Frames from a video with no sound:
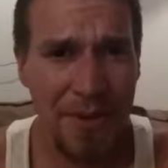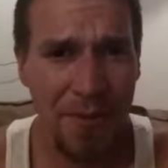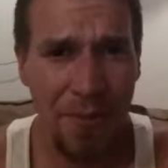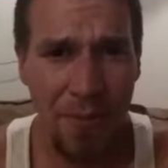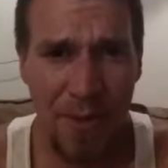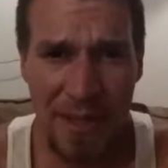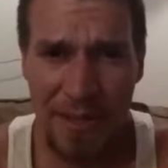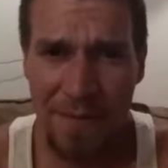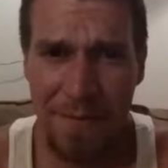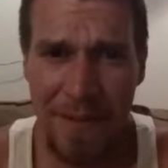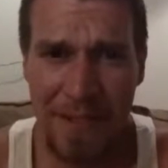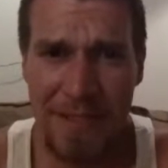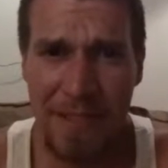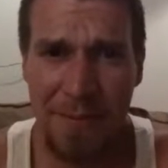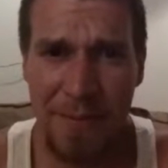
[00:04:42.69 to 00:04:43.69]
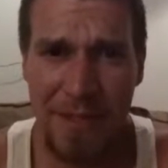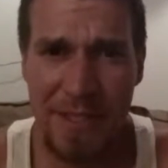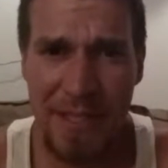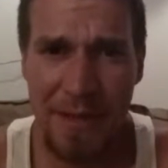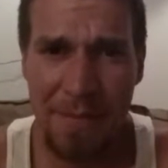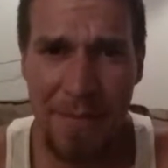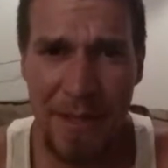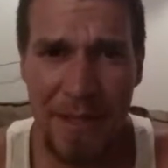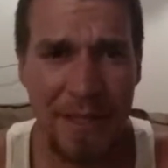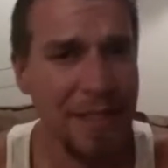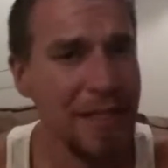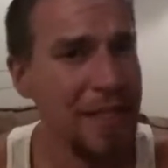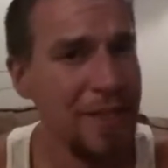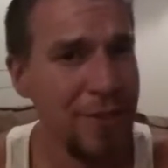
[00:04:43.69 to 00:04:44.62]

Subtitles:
What the fuck's up with CM Punk?